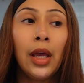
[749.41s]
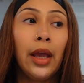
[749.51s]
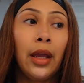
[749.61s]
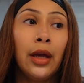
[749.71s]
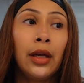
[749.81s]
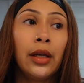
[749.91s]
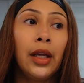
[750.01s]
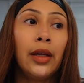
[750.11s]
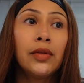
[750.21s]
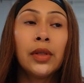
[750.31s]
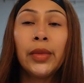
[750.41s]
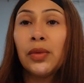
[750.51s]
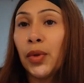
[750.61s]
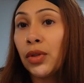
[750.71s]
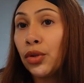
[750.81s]
And if somebody
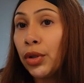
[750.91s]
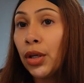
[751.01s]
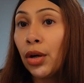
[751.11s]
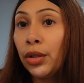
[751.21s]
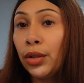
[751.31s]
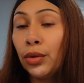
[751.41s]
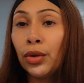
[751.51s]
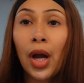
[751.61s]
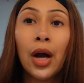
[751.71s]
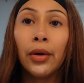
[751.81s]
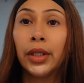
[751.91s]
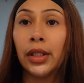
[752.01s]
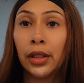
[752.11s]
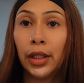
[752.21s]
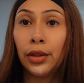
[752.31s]
spills a drink on you, how are you
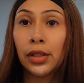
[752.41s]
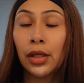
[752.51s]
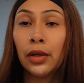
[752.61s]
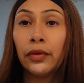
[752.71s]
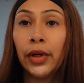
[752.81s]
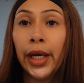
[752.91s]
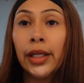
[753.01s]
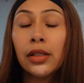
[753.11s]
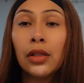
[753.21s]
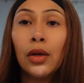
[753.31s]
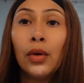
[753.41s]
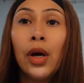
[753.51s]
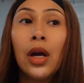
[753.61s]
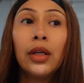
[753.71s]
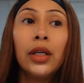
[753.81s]
gonna clean yourself, right? So
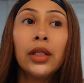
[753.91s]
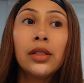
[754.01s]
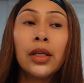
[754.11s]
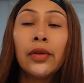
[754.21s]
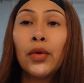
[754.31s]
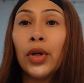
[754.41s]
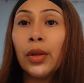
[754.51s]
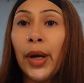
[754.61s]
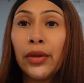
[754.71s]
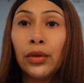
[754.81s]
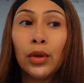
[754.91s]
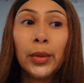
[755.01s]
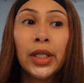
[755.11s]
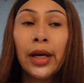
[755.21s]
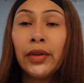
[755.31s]
instead of going to the bathroom
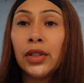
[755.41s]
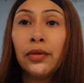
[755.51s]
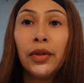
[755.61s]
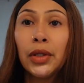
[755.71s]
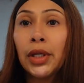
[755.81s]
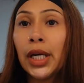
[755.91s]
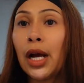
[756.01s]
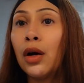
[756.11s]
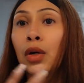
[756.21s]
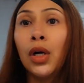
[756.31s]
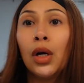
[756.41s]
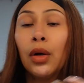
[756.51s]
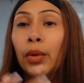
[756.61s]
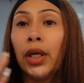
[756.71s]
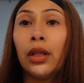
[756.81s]
and having to figure it out
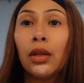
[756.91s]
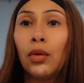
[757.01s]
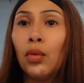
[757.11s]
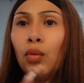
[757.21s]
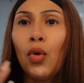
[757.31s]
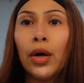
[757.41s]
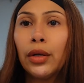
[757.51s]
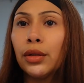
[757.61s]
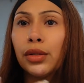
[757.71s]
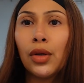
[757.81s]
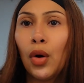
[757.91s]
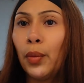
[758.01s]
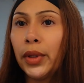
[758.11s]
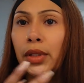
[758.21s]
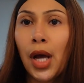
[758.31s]
with water or
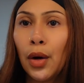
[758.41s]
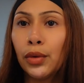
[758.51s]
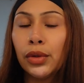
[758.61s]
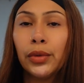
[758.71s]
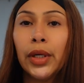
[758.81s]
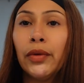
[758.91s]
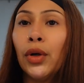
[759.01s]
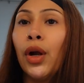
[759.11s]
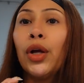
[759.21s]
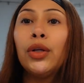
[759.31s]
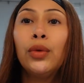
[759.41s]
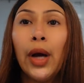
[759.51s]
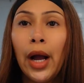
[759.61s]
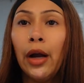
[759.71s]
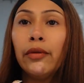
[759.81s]
soap and the towels or whatever, you
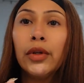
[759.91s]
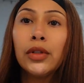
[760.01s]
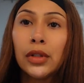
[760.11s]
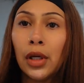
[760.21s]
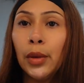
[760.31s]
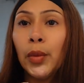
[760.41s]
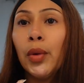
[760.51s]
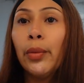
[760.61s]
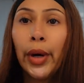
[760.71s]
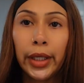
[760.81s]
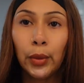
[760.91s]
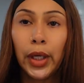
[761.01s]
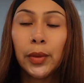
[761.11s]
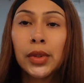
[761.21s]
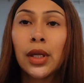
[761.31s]
have some body
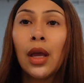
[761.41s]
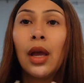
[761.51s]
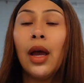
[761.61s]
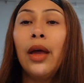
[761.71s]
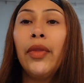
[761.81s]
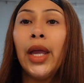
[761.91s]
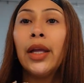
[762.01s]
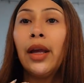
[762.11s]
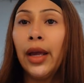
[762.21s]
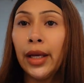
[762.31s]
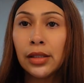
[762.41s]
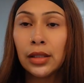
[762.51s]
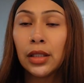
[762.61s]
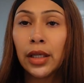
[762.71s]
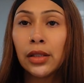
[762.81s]
wipes. And then hand
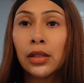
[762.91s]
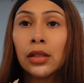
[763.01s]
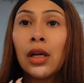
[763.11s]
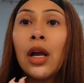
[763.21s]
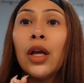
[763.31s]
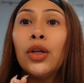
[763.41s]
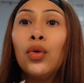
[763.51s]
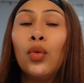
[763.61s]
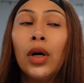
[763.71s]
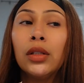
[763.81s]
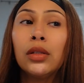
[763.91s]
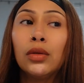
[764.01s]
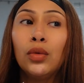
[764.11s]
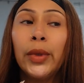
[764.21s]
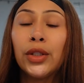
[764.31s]
sanitizer. You want
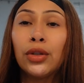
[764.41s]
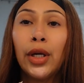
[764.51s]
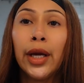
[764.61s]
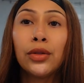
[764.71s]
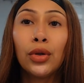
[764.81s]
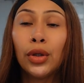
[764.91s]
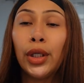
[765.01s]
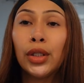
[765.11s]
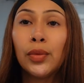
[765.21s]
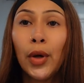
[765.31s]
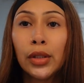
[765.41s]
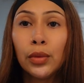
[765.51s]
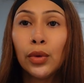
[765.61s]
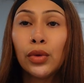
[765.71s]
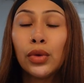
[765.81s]
to make sure your hands are clean as
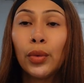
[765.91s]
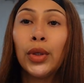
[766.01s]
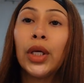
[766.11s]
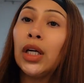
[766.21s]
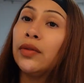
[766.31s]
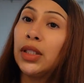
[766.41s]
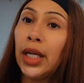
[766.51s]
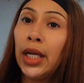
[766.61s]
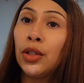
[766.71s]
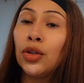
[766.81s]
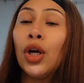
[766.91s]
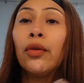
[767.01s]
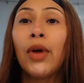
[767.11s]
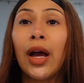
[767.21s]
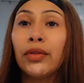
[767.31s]
possible. So when you get off stage,
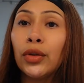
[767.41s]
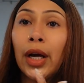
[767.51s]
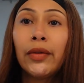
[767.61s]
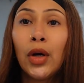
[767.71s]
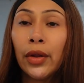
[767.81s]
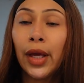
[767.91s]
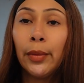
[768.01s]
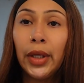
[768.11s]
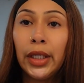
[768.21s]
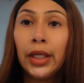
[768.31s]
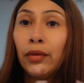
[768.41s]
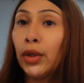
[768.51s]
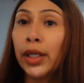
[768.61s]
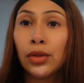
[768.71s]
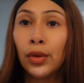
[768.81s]
after grabbing all that money, if you
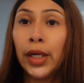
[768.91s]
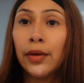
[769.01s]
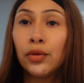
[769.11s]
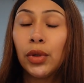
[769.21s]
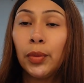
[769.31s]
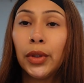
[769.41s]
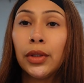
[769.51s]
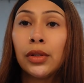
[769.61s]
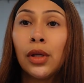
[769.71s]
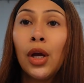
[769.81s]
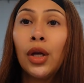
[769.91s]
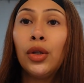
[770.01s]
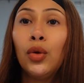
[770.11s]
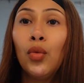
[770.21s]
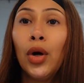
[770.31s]
guys don't have sweepers,
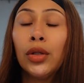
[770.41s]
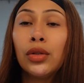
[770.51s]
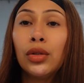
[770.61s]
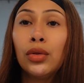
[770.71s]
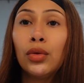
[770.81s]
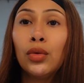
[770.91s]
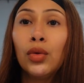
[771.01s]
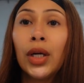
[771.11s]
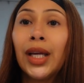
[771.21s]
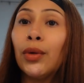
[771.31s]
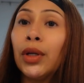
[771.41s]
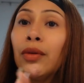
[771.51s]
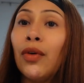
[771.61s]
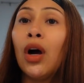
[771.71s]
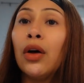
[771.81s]
you want to get rid of
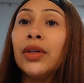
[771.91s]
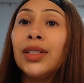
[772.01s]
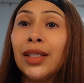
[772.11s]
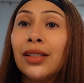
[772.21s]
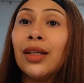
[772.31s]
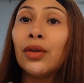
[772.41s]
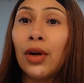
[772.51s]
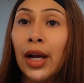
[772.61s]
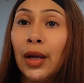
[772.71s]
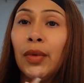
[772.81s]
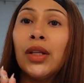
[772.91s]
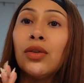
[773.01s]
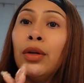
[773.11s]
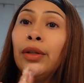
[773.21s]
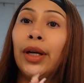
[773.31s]
all the dust and grime that's
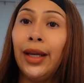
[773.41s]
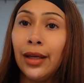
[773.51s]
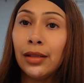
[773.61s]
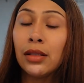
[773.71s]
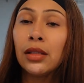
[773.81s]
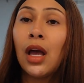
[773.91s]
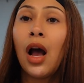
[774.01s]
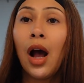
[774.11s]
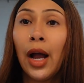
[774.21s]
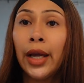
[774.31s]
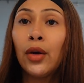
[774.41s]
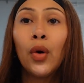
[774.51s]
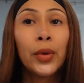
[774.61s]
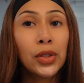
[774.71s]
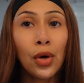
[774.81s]
on your hands. I
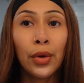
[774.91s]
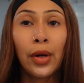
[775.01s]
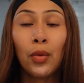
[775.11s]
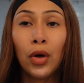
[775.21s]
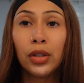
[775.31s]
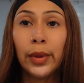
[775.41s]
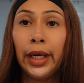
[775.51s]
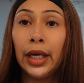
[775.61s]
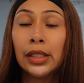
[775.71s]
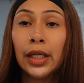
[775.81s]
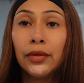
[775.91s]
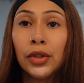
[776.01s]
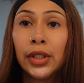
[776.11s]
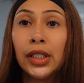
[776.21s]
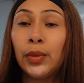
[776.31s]
always go and I wash my hands after
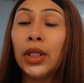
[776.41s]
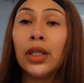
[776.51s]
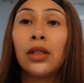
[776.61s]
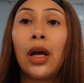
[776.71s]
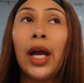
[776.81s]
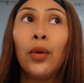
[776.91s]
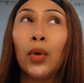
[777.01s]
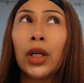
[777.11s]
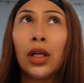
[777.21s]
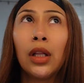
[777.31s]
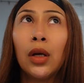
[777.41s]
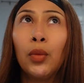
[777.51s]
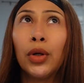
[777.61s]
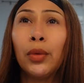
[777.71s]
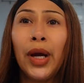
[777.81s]
stage because I work in a club
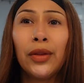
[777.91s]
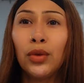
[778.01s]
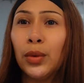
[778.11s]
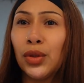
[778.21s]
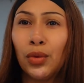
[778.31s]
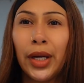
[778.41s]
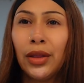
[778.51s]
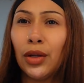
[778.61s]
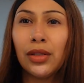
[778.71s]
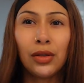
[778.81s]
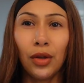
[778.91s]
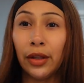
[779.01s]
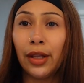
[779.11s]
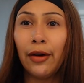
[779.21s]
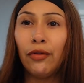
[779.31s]
where the bathroom is right there. It's not
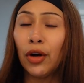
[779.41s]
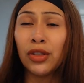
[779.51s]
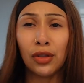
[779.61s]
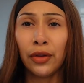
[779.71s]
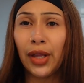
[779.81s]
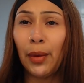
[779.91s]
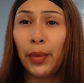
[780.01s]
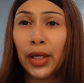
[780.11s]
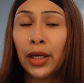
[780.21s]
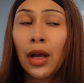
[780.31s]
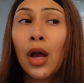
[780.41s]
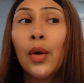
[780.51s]
that far. It's not that big.